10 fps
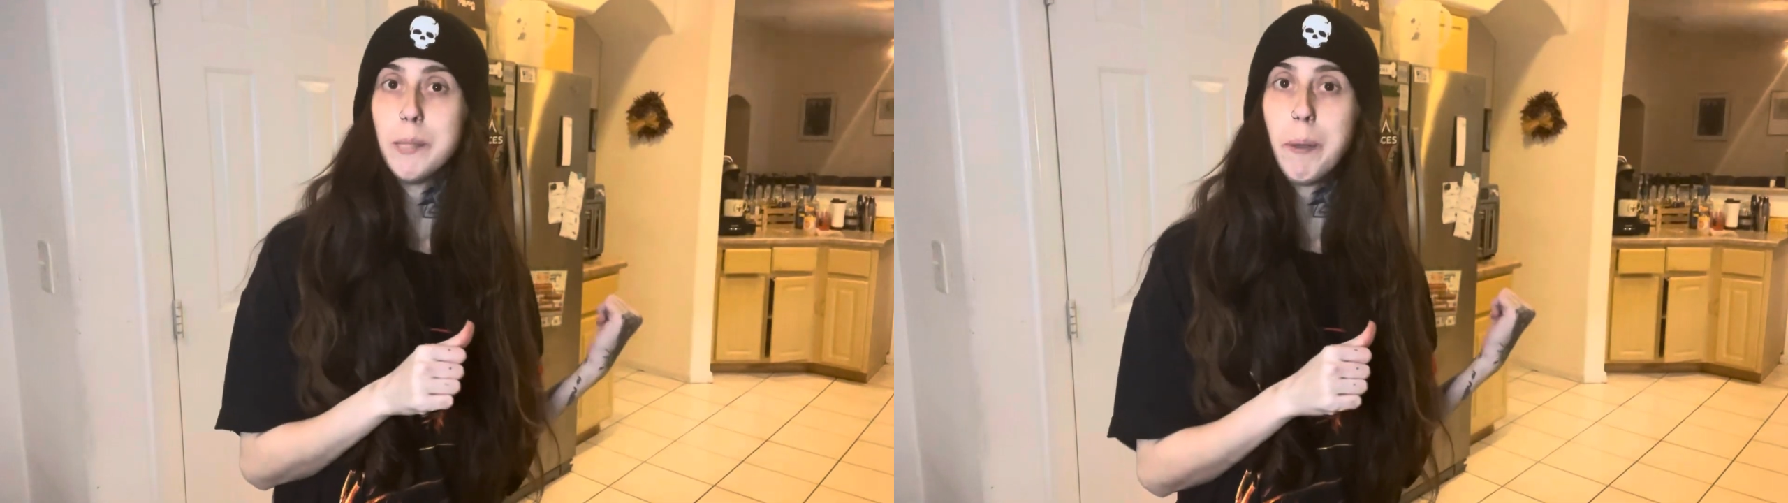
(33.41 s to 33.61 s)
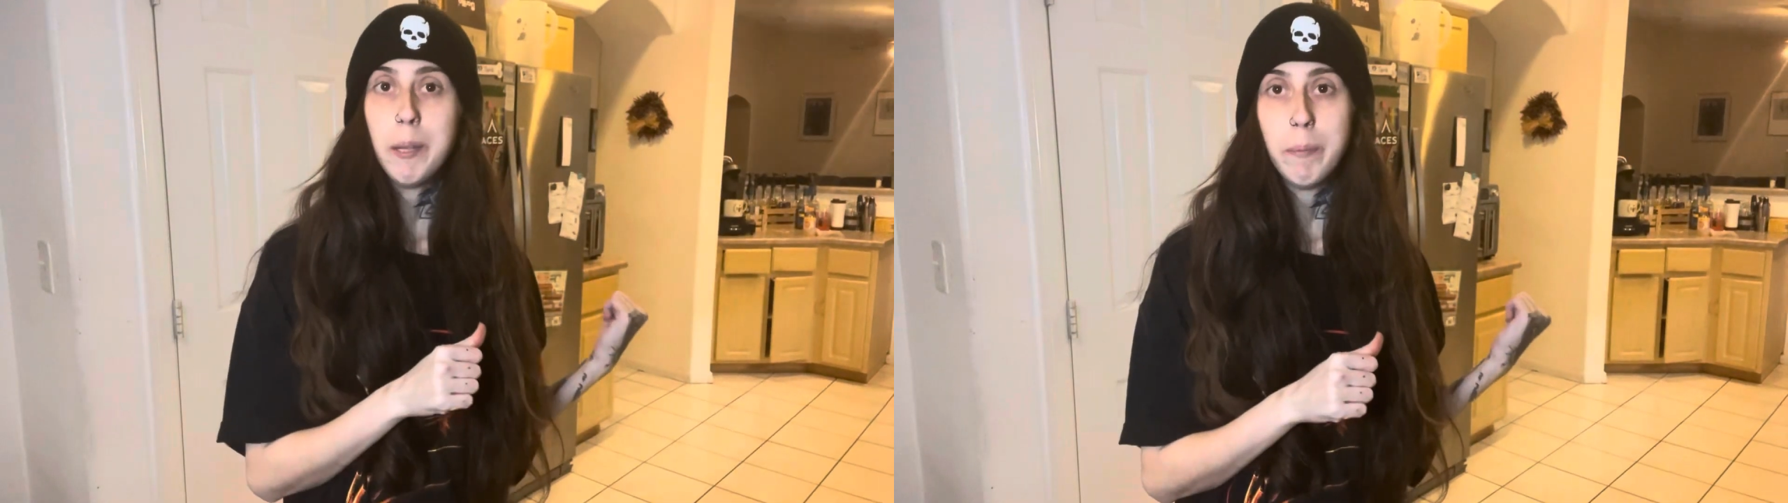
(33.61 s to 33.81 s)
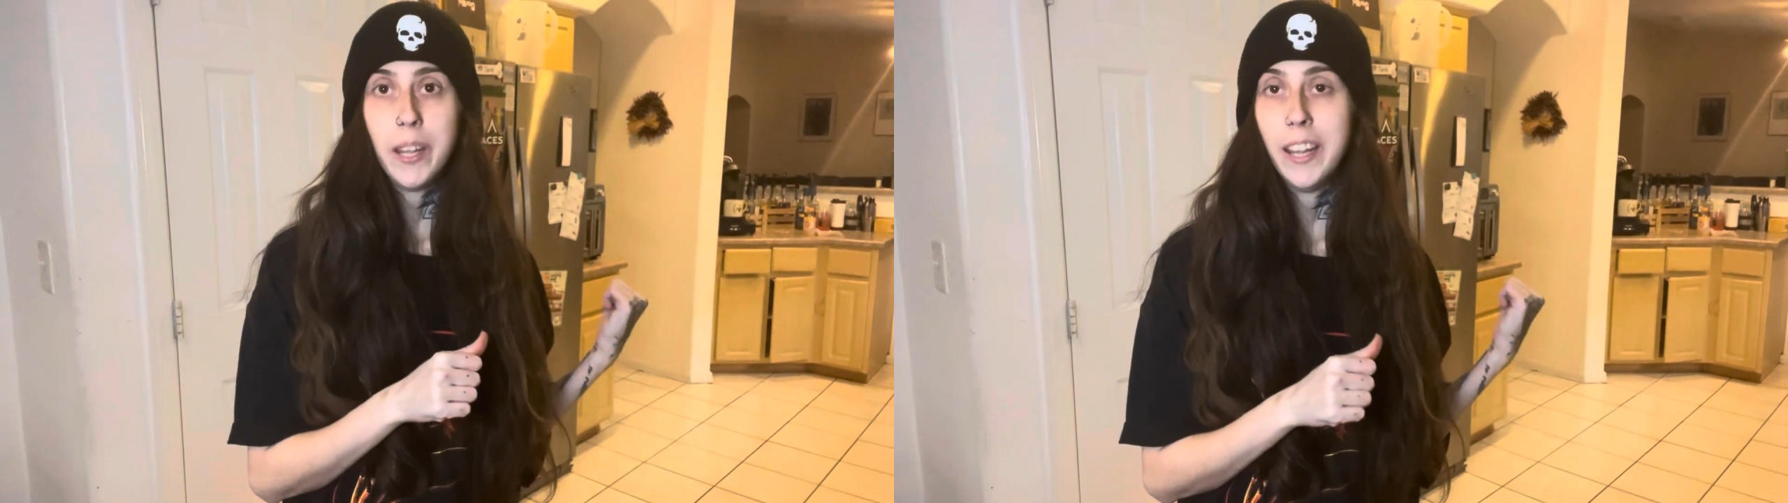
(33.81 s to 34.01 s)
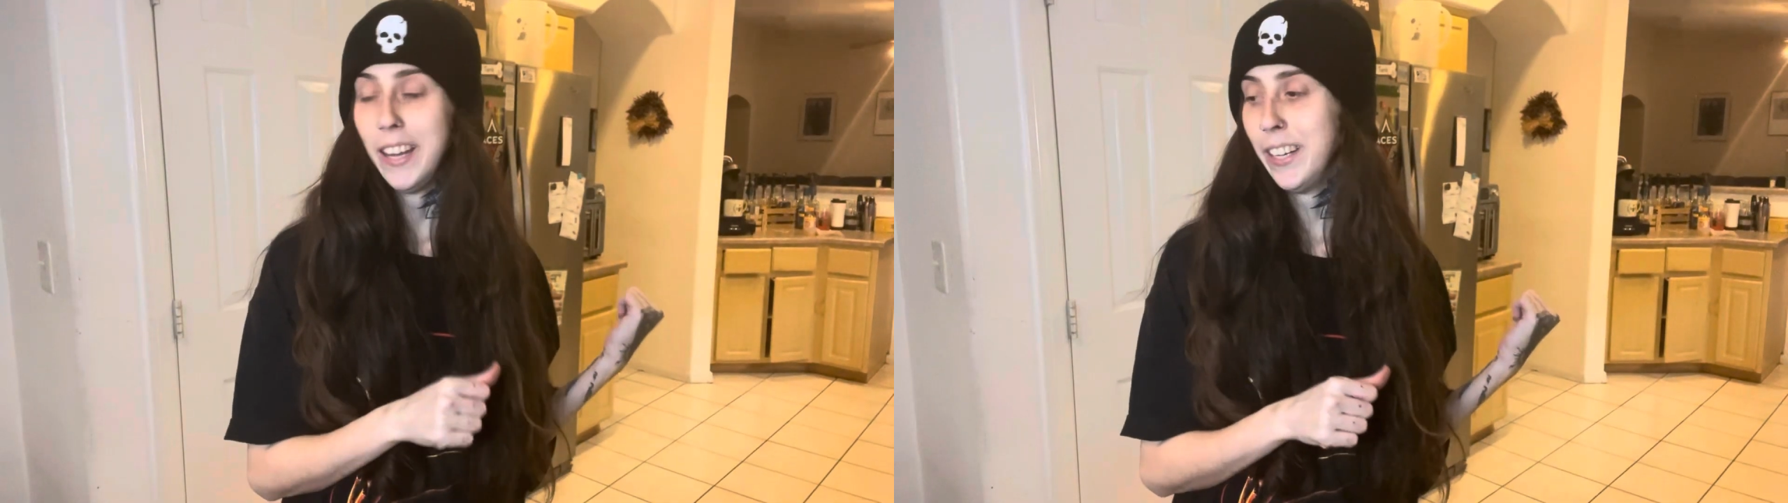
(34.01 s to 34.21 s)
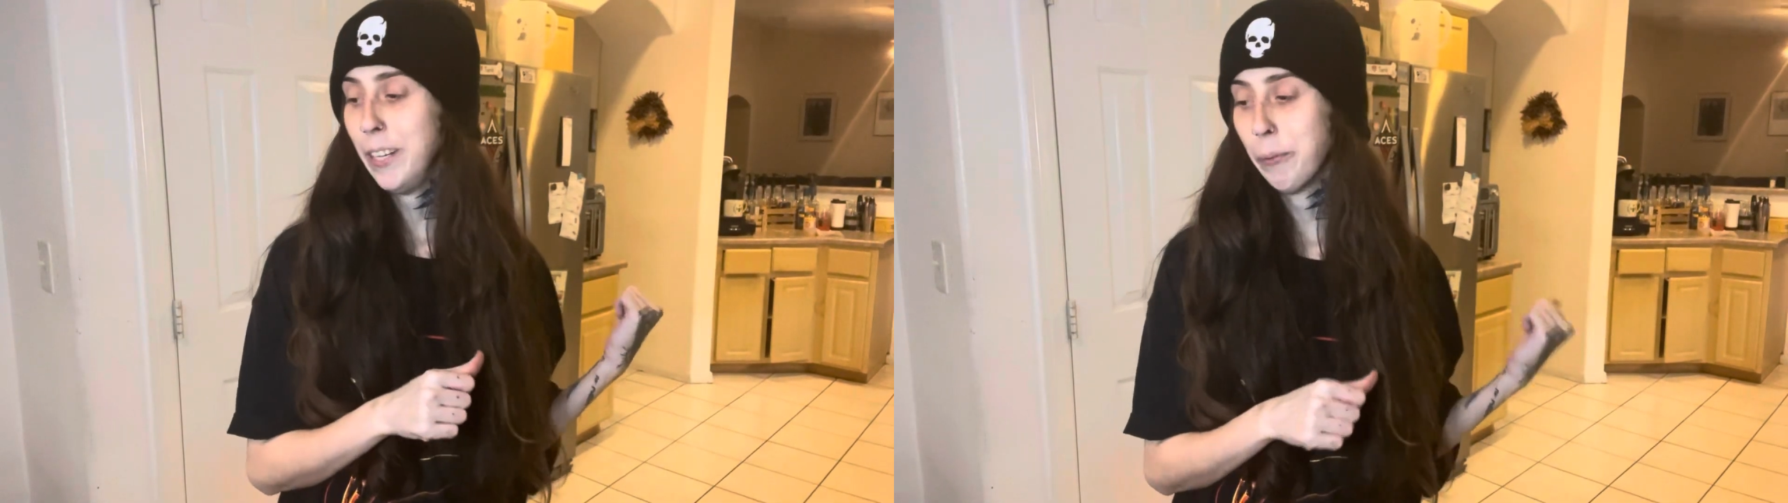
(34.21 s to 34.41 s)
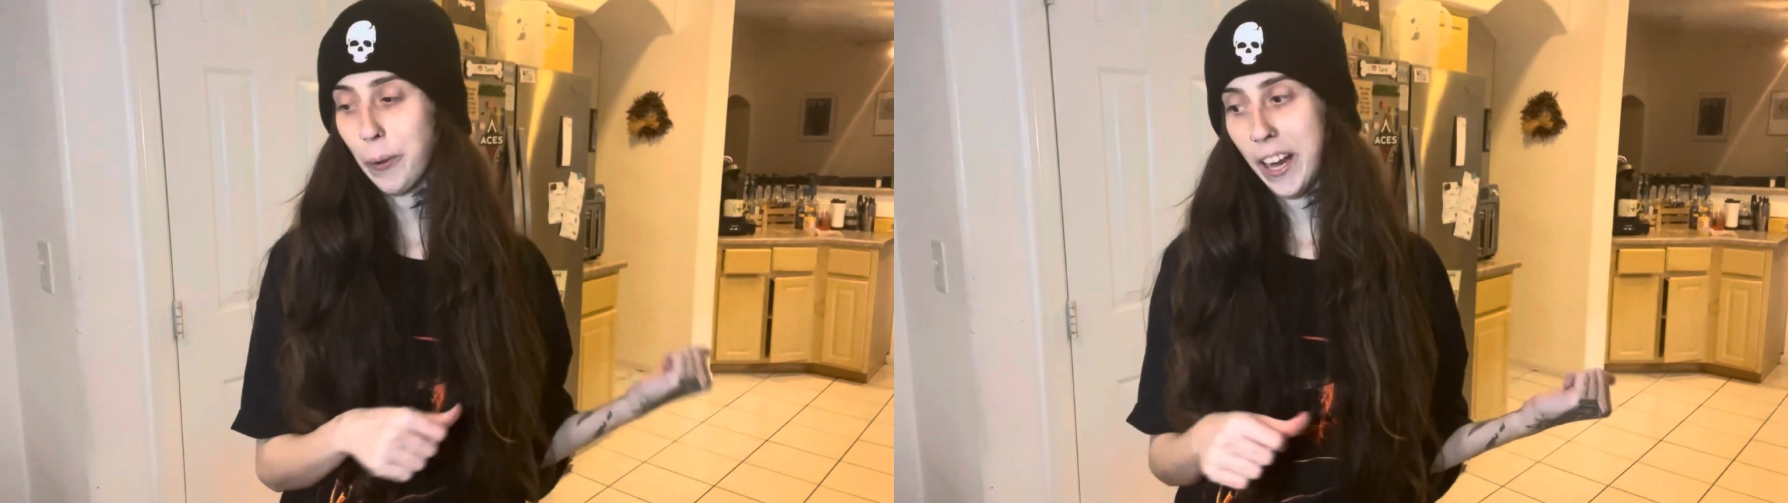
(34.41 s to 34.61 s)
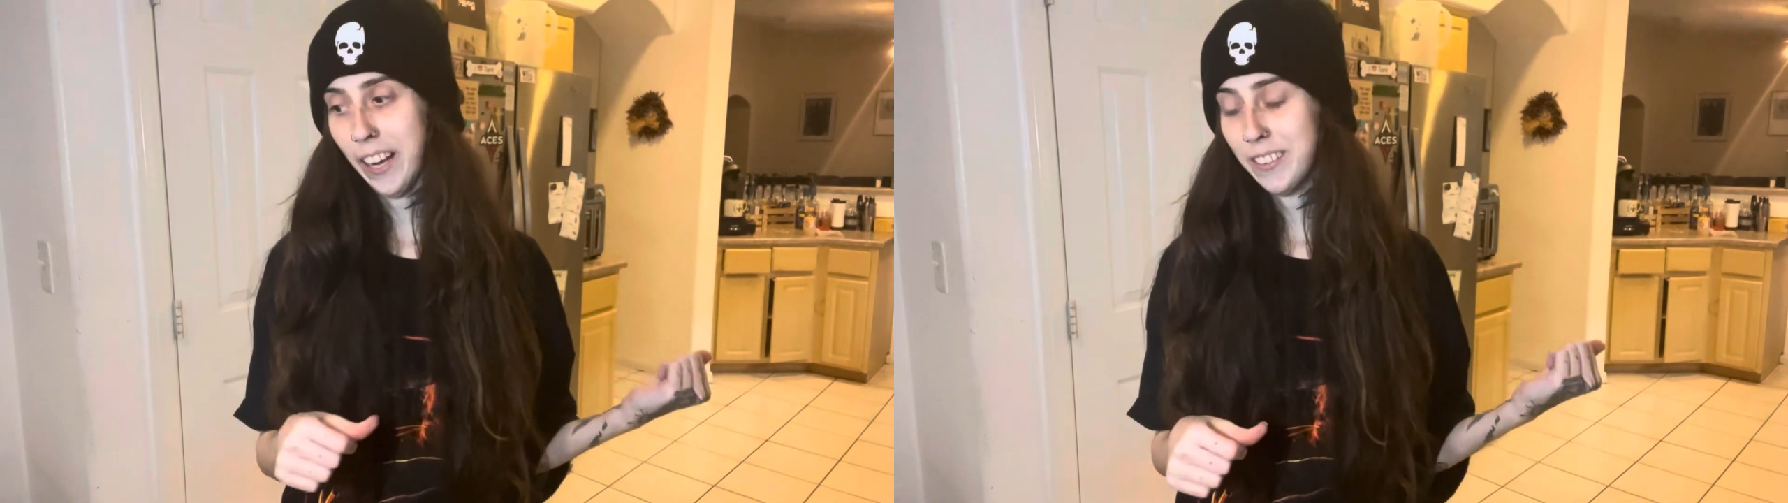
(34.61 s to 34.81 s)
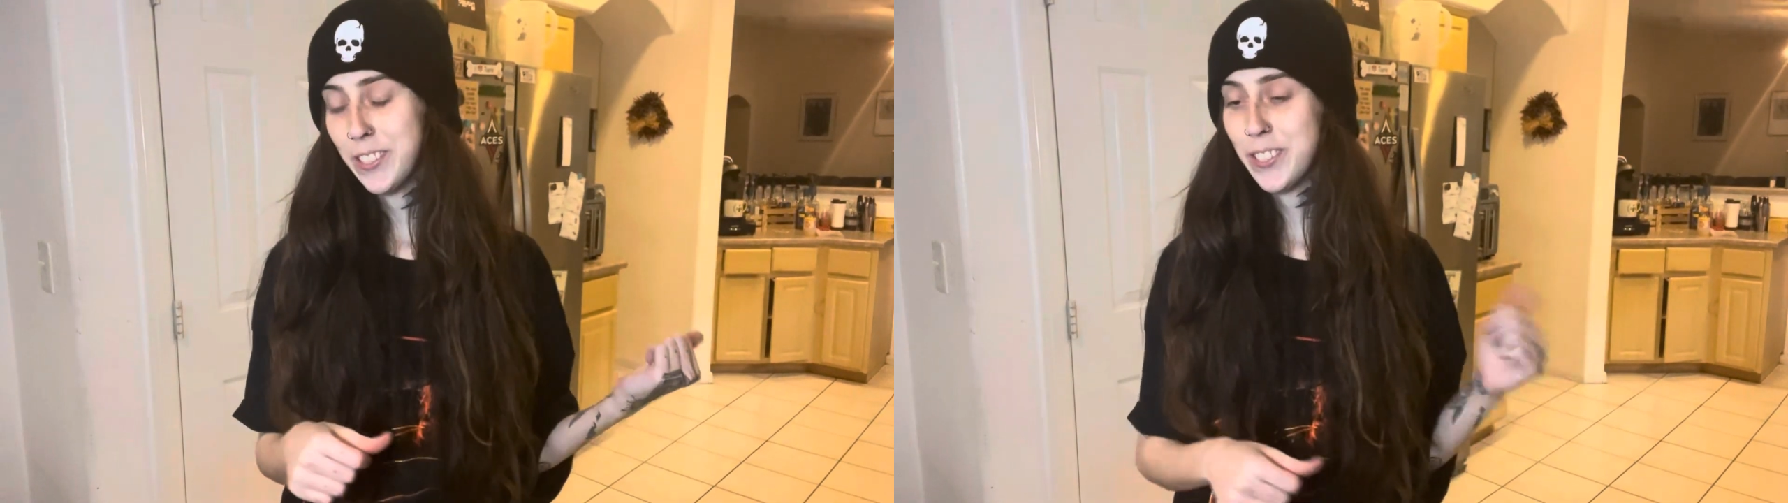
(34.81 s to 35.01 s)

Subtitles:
payment and he ran.